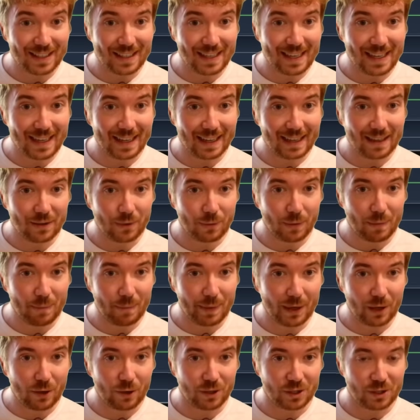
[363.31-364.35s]
year when
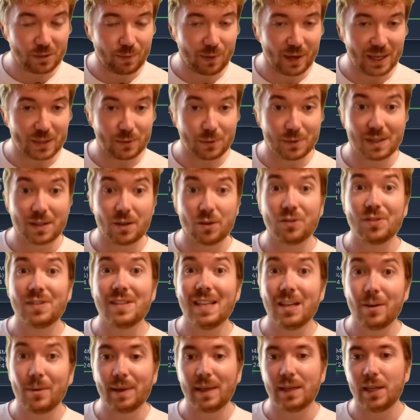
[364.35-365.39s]
Bitcoin's price was
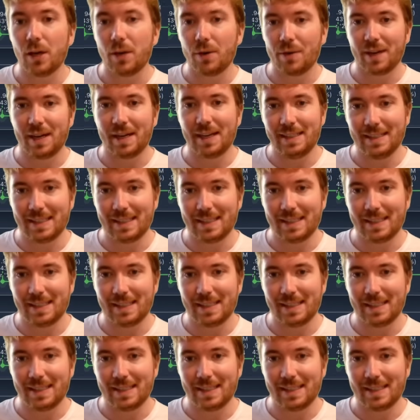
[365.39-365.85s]
considerably lower than it is